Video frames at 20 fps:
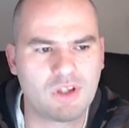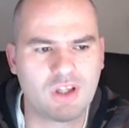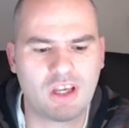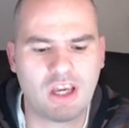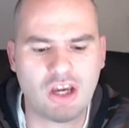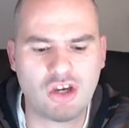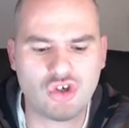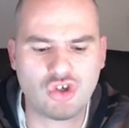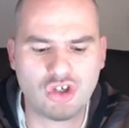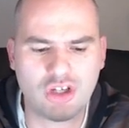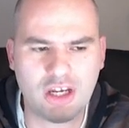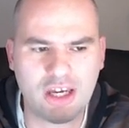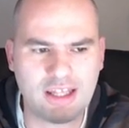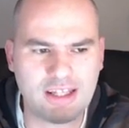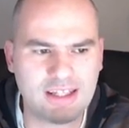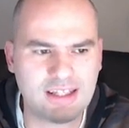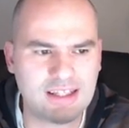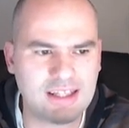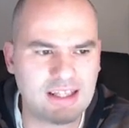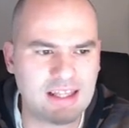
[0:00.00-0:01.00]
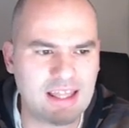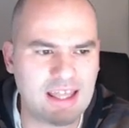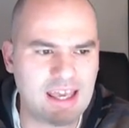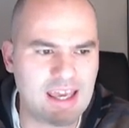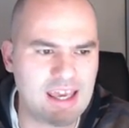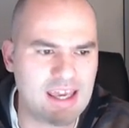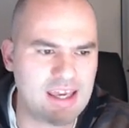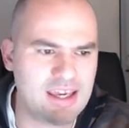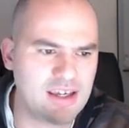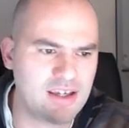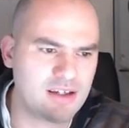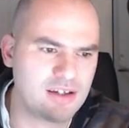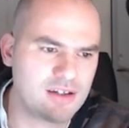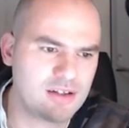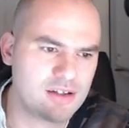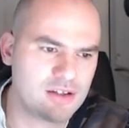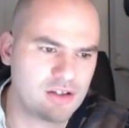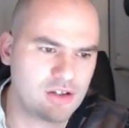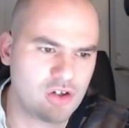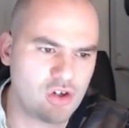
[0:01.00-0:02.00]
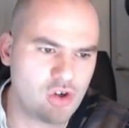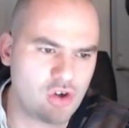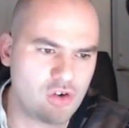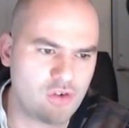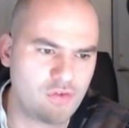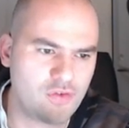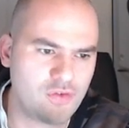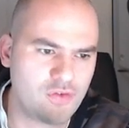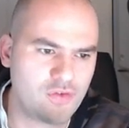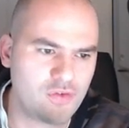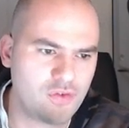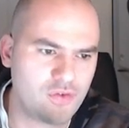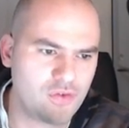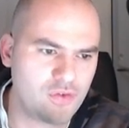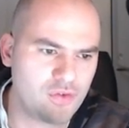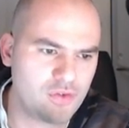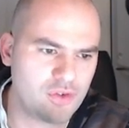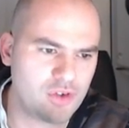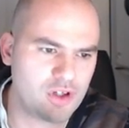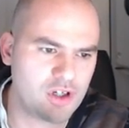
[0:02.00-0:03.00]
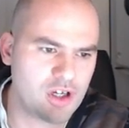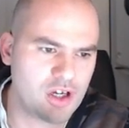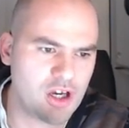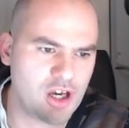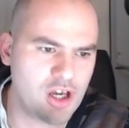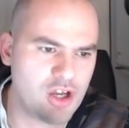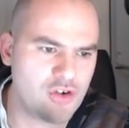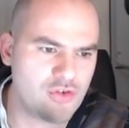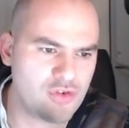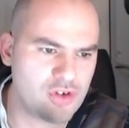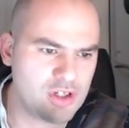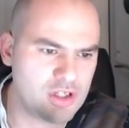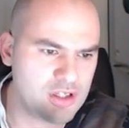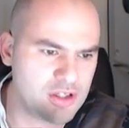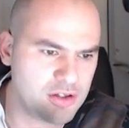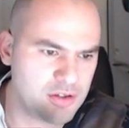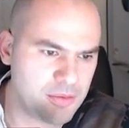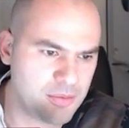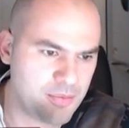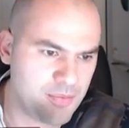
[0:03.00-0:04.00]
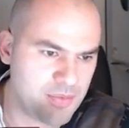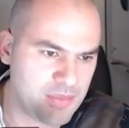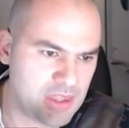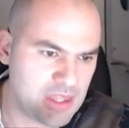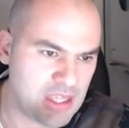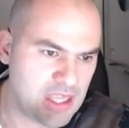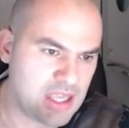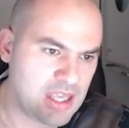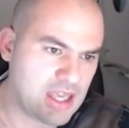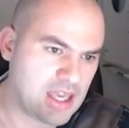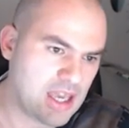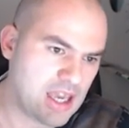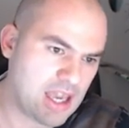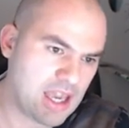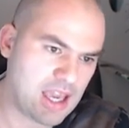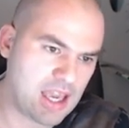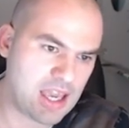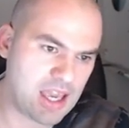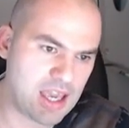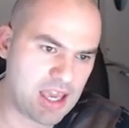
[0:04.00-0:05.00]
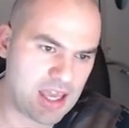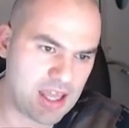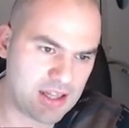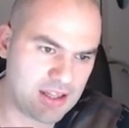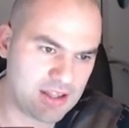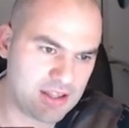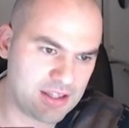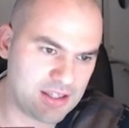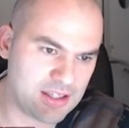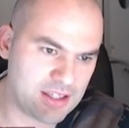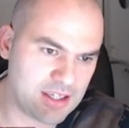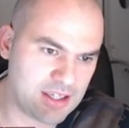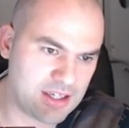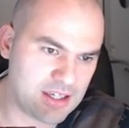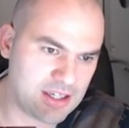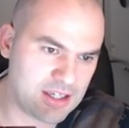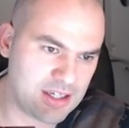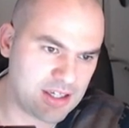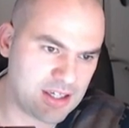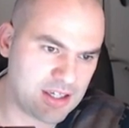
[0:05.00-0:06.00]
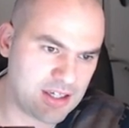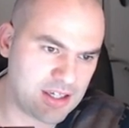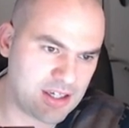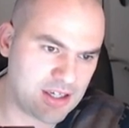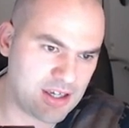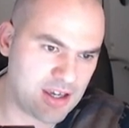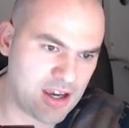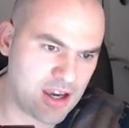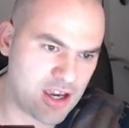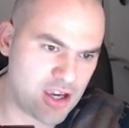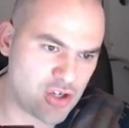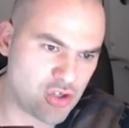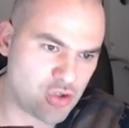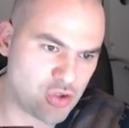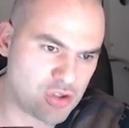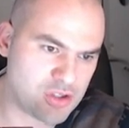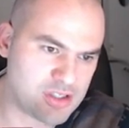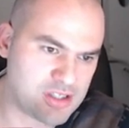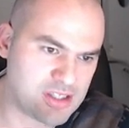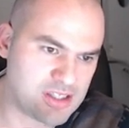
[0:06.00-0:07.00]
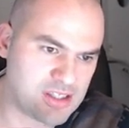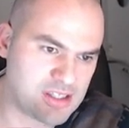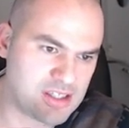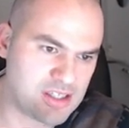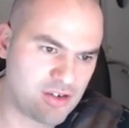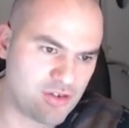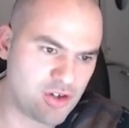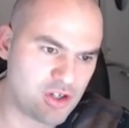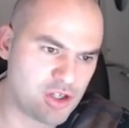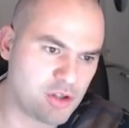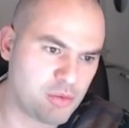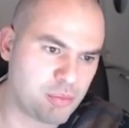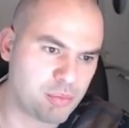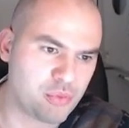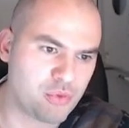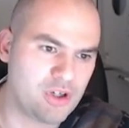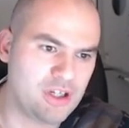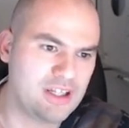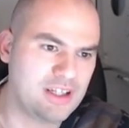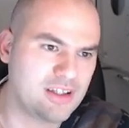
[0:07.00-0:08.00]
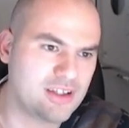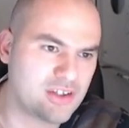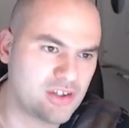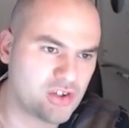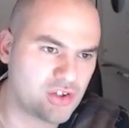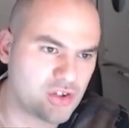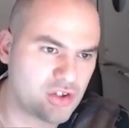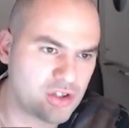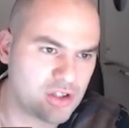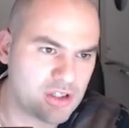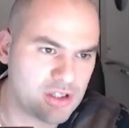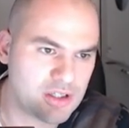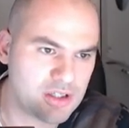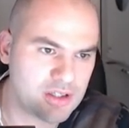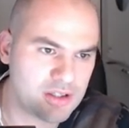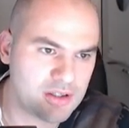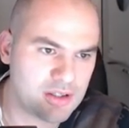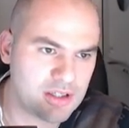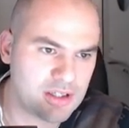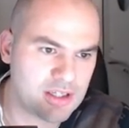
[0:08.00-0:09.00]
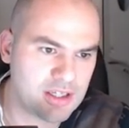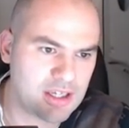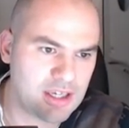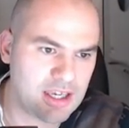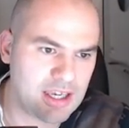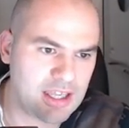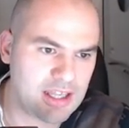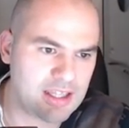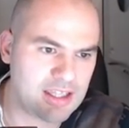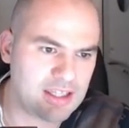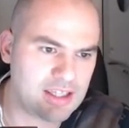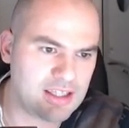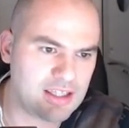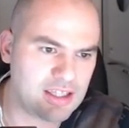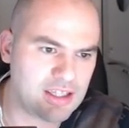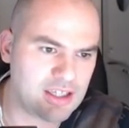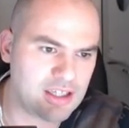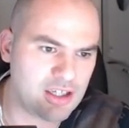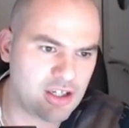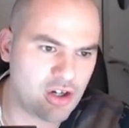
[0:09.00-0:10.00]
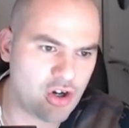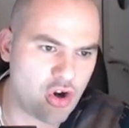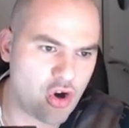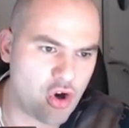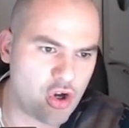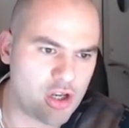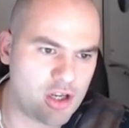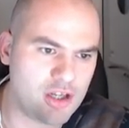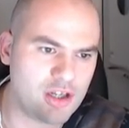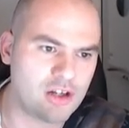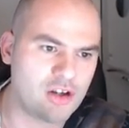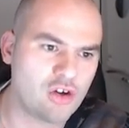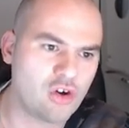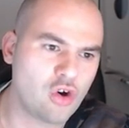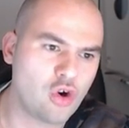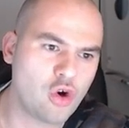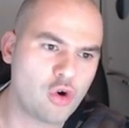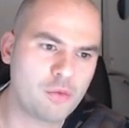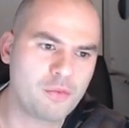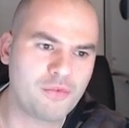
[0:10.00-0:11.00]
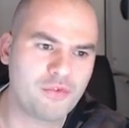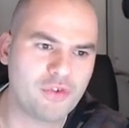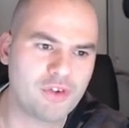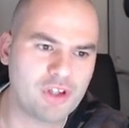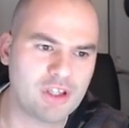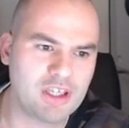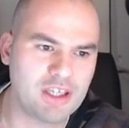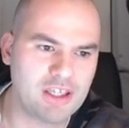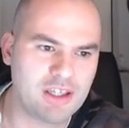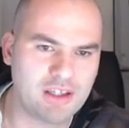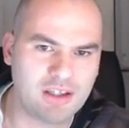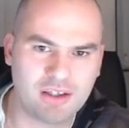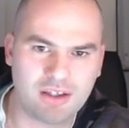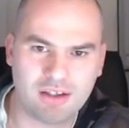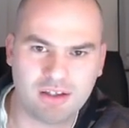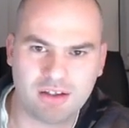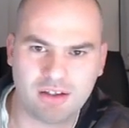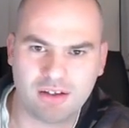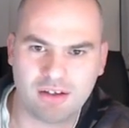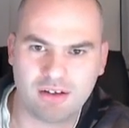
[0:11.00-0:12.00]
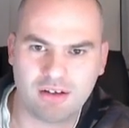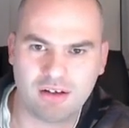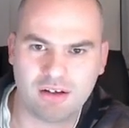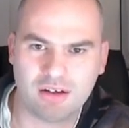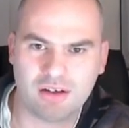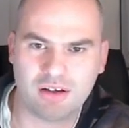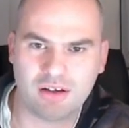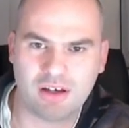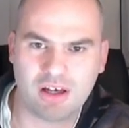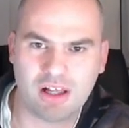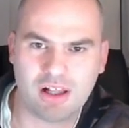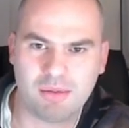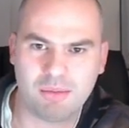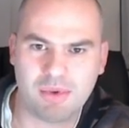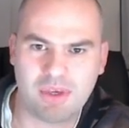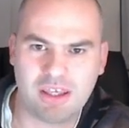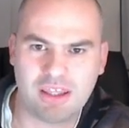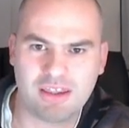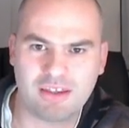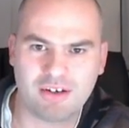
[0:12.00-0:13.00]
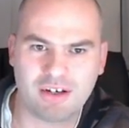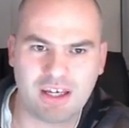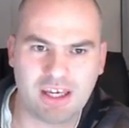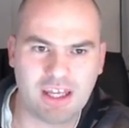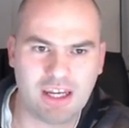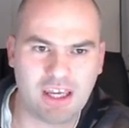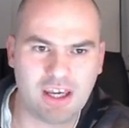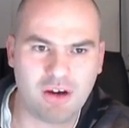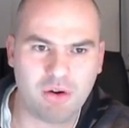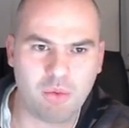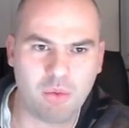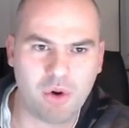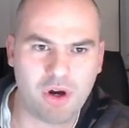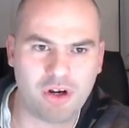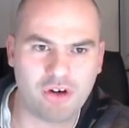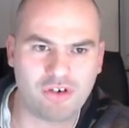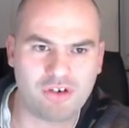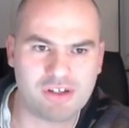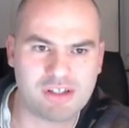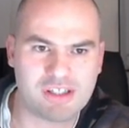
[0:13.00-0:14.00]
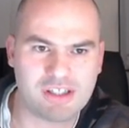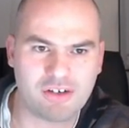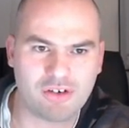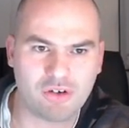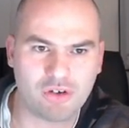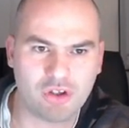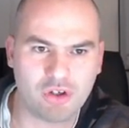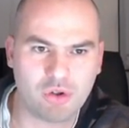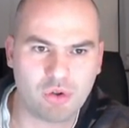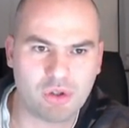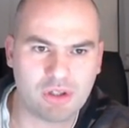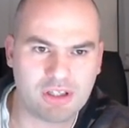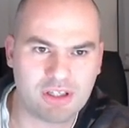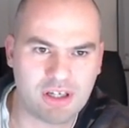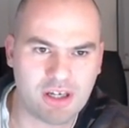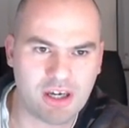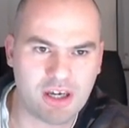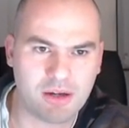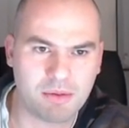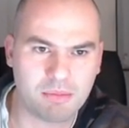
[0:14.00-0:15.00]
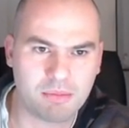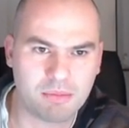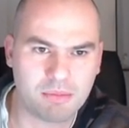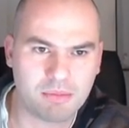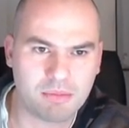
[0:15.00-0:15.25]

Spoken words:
I should have had a delay of 100, and I should serial print LED on. Hopefully, I'll be either getting a 1 or a 0 the whole time.